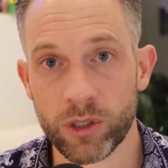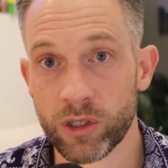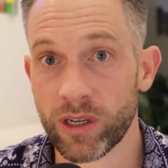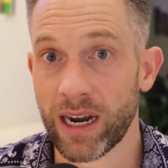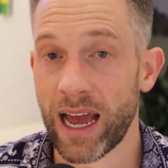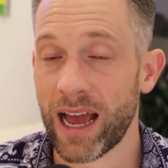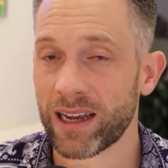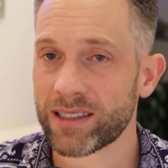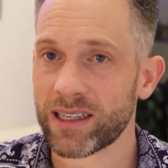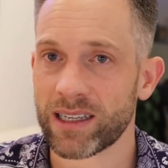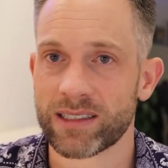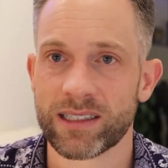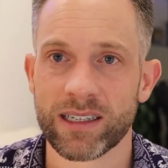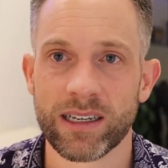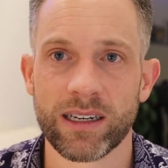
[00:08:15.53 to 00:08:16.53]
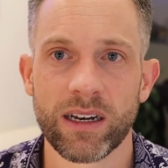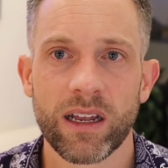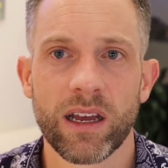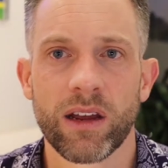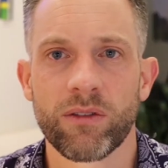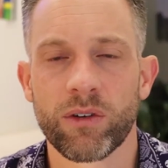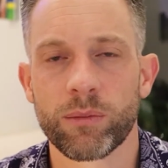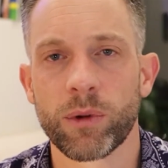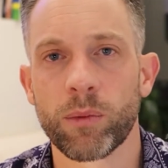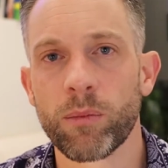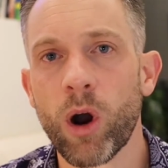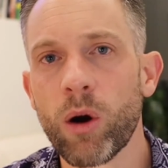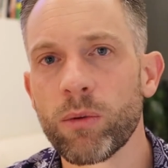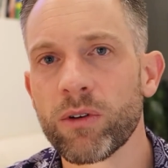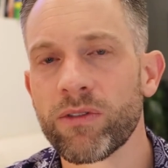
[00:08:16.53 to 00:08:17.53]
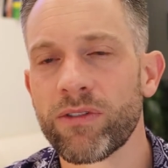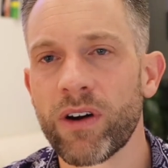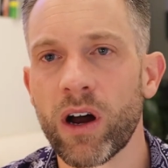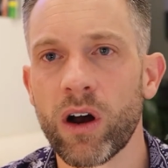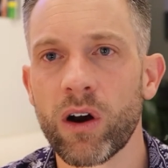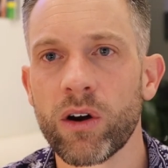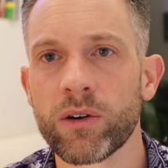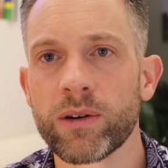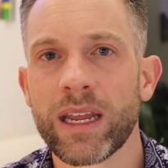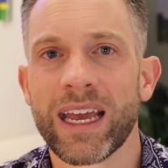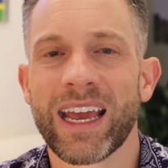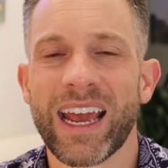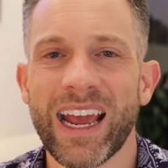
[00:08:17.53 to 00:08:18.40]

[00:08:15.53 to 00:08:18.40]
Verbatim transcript: You can access it from your mobile phone